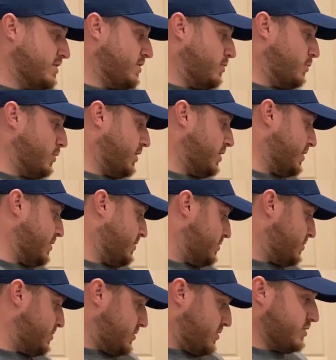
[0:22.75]
we're gonna
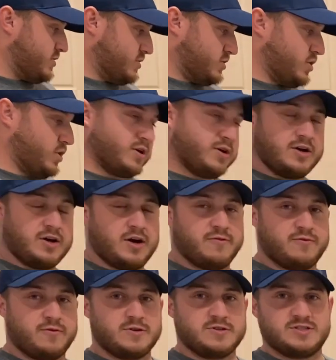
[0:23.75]
cook a
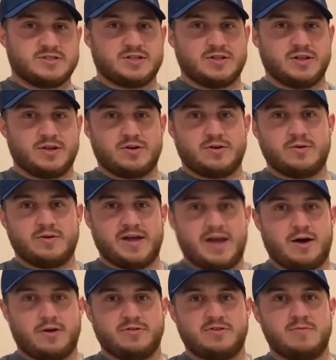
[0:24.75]
first little
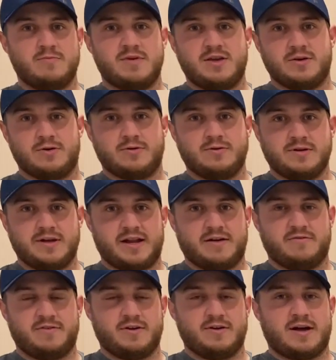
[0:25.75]
healthy meal. And I
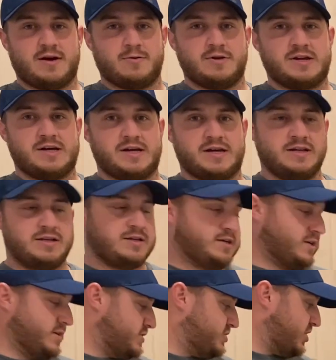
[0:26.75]
figured I would
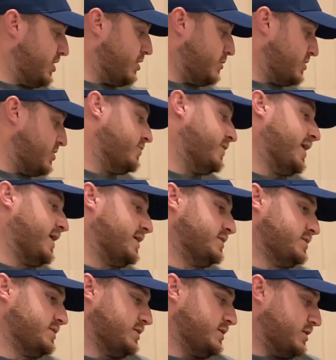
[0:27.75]
share it with you
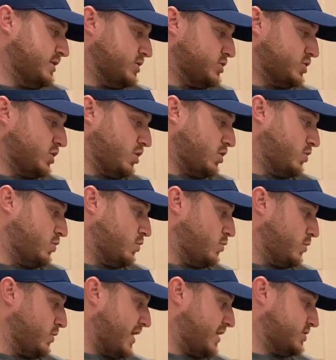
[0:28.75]
guys. So
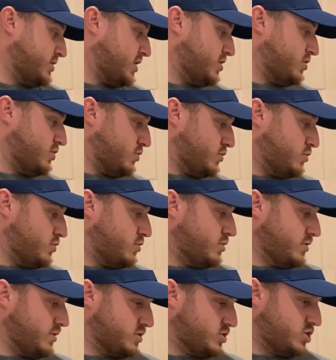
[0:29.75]
we're actually gonna do
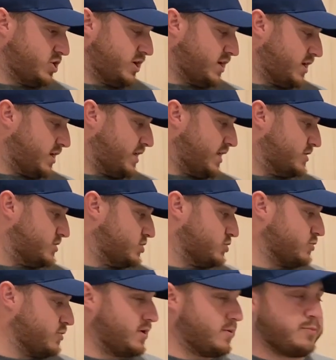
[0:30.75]
chicken and
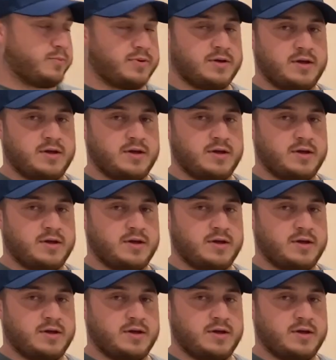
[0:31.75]
shrimp